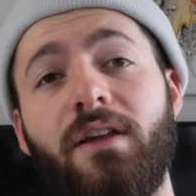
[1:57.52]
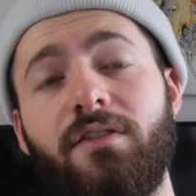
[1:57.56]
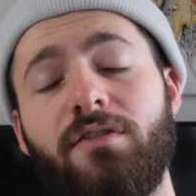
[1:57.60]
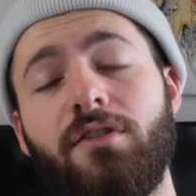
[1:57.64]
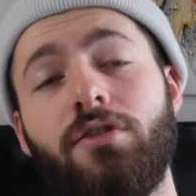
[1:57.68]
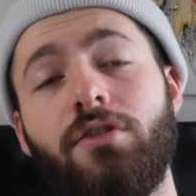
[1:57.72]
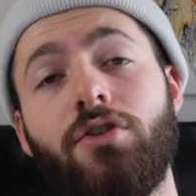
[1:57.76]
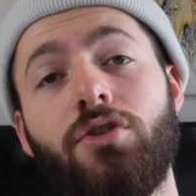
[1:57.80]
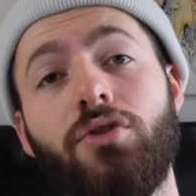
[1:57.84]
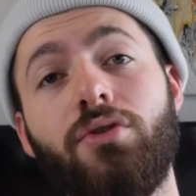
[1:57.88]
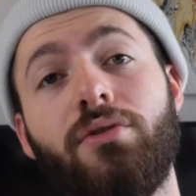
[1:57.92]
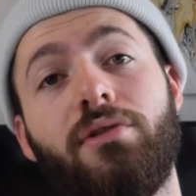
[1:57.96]

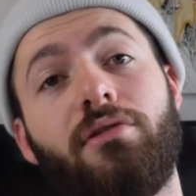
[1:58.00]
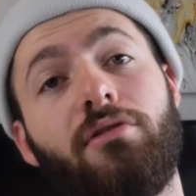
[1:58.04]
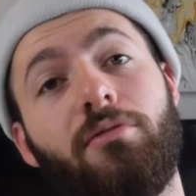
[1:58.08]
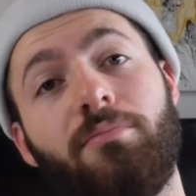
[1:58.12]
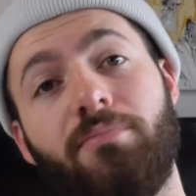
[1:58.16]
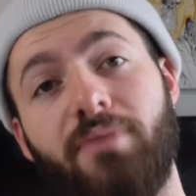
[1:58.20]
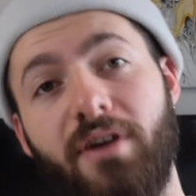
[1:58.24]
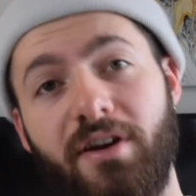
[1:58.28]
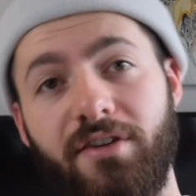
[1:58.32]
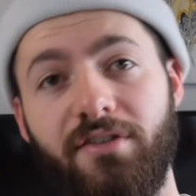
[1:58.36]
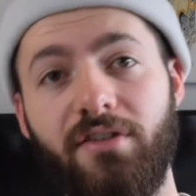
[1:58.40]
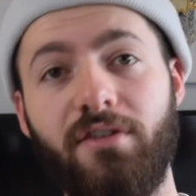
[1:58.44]
include the
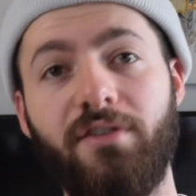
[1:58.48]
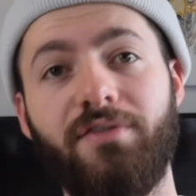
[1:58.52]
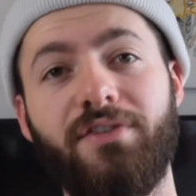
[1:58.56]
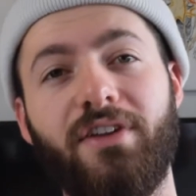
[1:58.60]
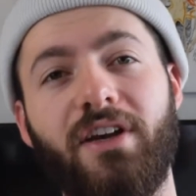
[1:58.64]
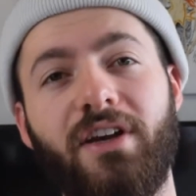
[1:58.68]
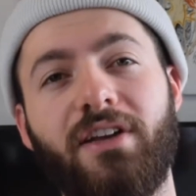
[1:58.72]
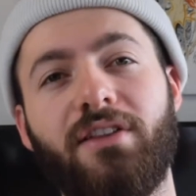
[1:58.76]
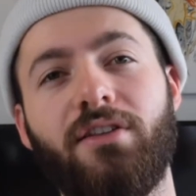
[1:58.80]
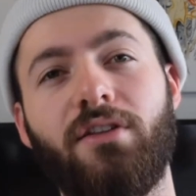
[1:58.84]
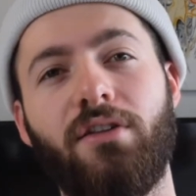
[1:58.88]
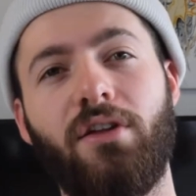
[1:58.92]
repression of
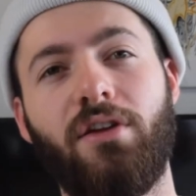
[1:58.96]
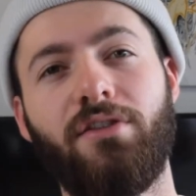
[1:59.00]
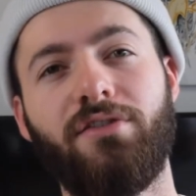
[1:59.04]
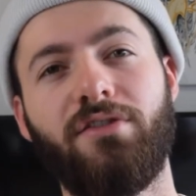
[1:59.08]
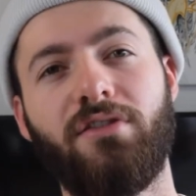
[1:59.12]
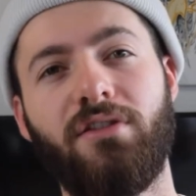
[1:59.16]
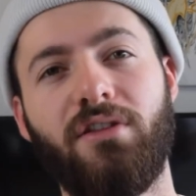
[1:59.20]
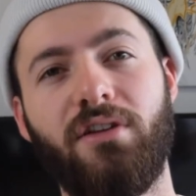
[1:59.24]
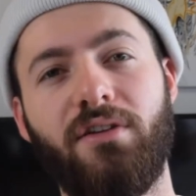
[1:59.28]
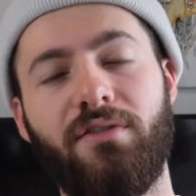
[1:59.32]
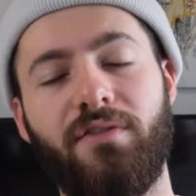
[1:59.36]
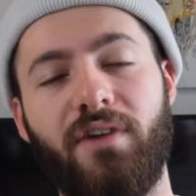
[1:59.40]

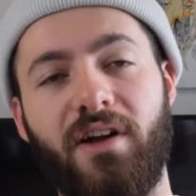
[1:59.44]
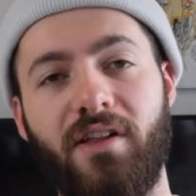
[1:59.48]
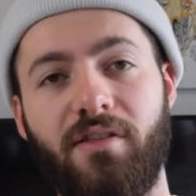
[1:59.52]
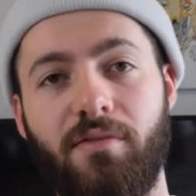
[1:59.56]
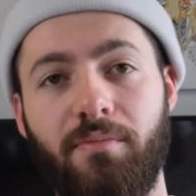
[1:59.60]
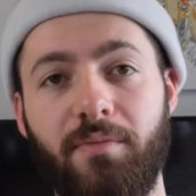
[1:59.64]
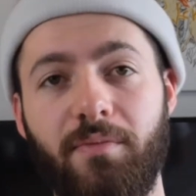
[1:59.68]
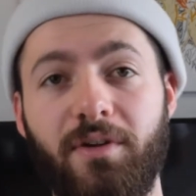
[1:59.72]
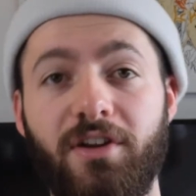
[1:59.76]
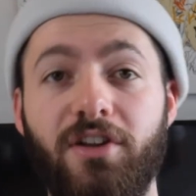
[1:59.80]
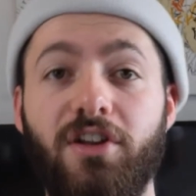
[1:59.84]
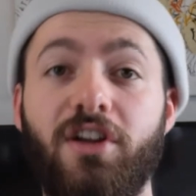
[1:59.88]
technological
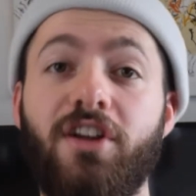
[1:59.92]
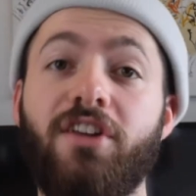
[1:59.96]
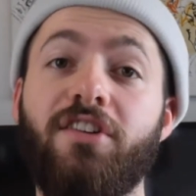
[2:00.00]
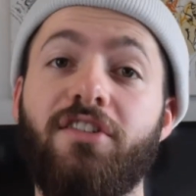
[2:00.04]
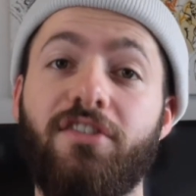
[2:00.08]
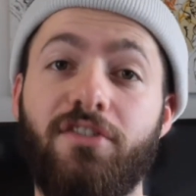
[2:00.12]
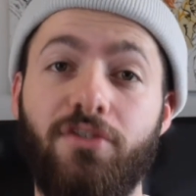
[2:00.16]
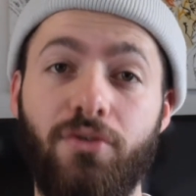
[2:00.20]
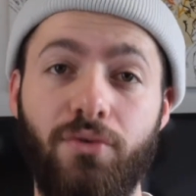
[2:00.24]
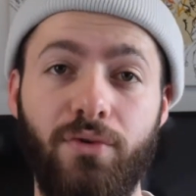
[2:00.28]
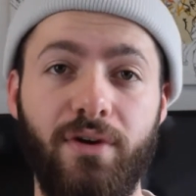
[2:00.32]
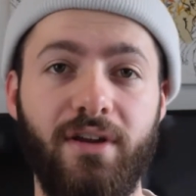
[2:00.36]
advancement,
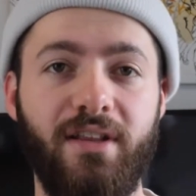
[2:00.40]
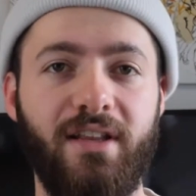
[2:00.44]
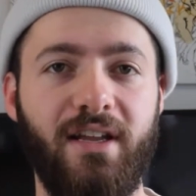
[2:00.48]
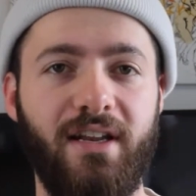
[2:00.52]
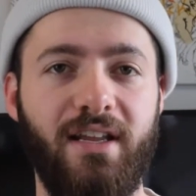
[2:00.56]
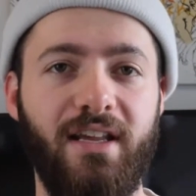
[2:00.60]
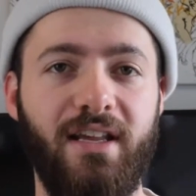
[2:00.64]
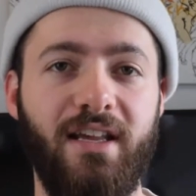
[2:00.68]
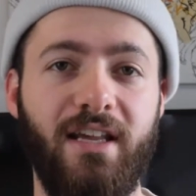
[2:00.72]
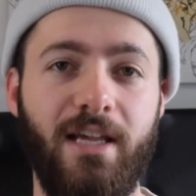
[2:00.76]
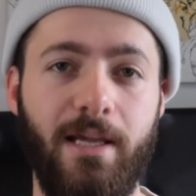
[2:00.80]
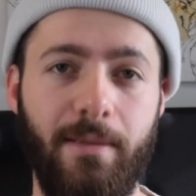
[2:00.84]
ensuring that
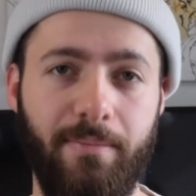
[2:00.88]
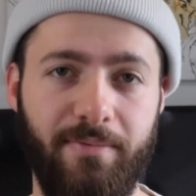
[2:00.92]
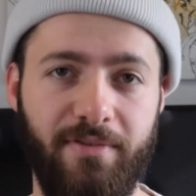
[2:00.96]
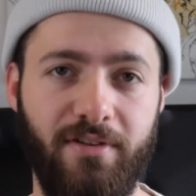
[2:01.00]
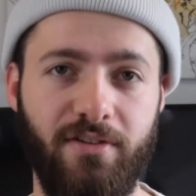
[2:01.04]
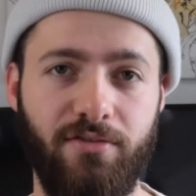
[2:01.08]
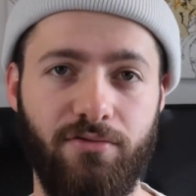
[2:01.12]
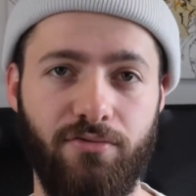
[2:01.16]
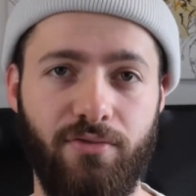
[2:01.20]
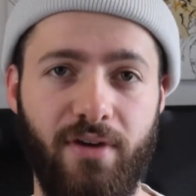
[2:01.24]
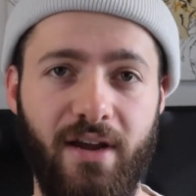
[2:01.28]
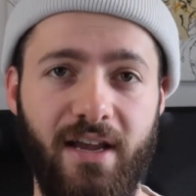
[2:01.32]
he keeps
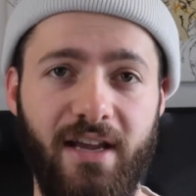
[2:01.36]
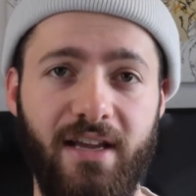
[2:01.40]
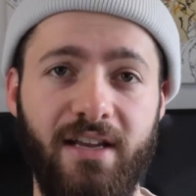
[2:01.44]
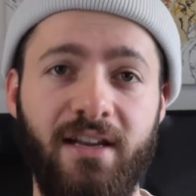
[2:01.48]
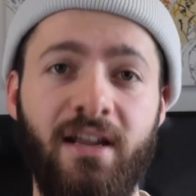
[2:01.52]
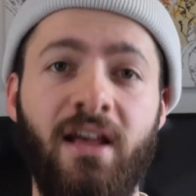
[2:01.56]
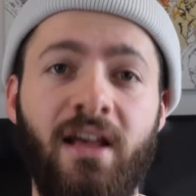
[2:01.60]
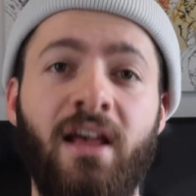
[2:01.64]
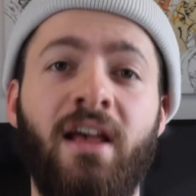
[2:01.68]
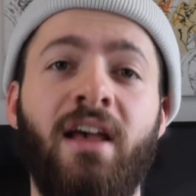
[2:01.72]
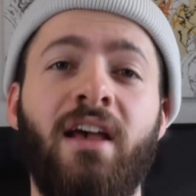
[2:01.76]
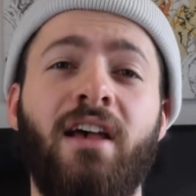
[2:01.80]
his reign,
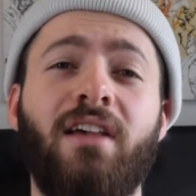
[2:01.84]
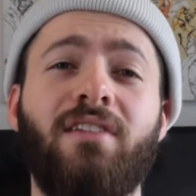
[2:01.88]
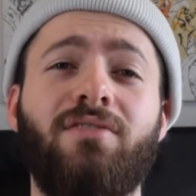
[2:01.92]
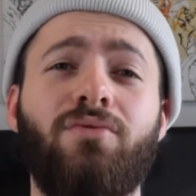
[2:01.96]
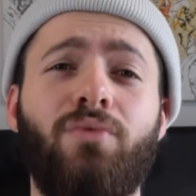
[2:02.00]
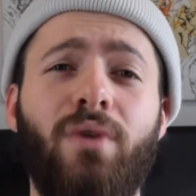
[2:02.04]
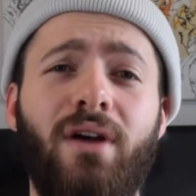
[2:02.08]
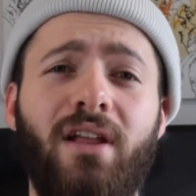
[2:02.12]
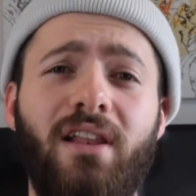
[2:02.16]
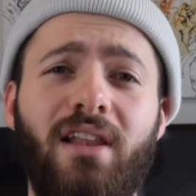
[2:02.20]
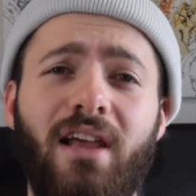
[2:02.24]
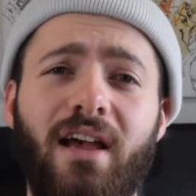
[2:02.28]
as
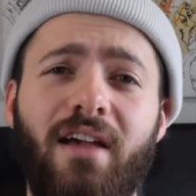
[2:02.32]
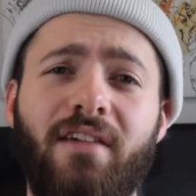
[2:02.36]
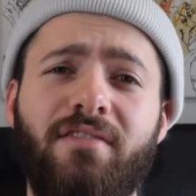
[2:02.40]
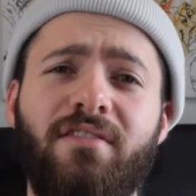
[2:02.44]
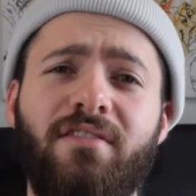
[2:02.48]
well as